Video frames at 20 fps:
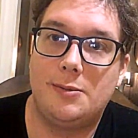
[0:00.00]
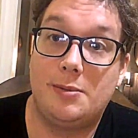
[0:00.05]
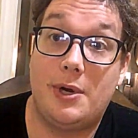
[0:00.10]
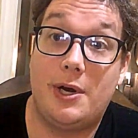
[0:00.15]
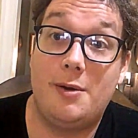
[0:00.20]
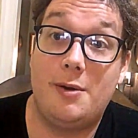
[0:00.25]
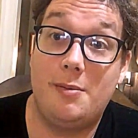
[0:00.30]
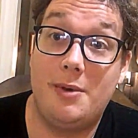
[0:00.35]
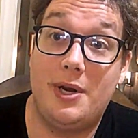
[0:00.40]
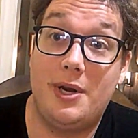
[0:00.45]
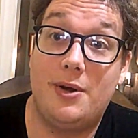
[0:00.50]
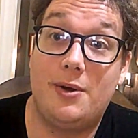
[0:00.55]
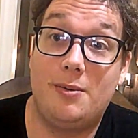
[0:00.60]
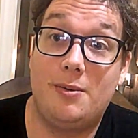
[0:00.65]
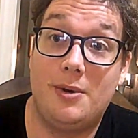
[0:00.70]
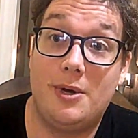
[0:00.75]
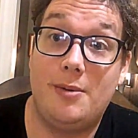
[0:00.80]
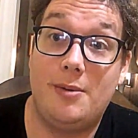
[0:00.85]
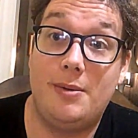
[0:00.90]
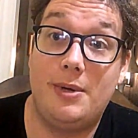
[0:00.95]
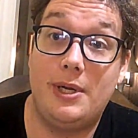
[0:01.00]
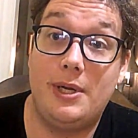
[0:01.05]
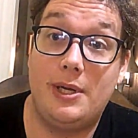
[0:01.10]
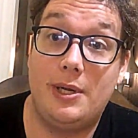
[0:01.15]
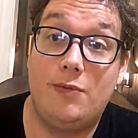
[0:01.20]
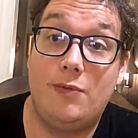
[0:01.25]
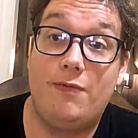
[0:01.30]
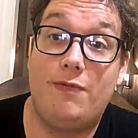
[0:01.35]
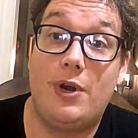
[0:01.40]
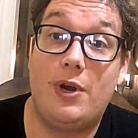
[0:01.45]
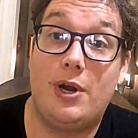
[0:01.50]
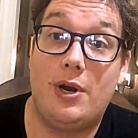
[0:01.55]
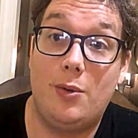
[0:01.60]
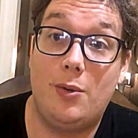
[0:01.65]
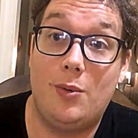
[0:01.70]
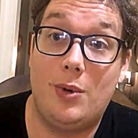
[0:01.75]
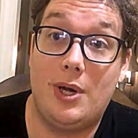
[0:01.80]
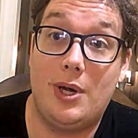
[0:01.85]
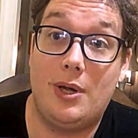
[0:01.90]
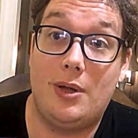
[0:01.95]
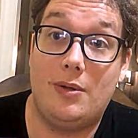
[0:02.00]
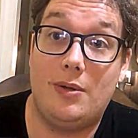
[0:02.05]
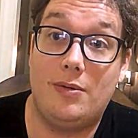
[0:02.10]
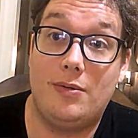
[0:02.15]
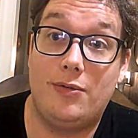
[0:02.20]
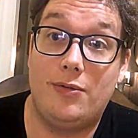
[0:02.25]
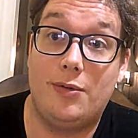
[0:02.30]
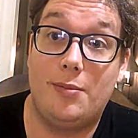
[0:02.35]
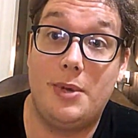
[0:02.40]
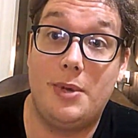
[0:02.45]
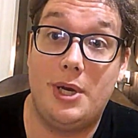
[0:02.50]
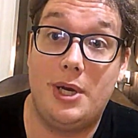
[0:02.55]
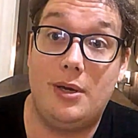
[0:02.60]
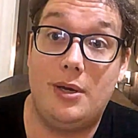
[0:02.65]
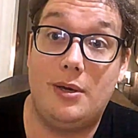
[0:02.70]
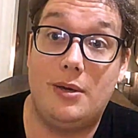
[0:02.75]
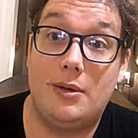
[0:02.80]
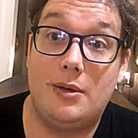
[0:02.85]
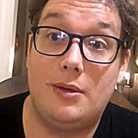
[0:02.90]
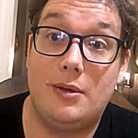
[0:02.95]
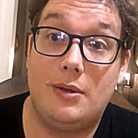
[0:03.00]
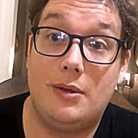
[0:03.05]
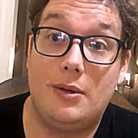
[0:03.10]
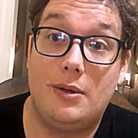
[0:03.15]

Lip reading: Spider-Man Homecoming did very well for me.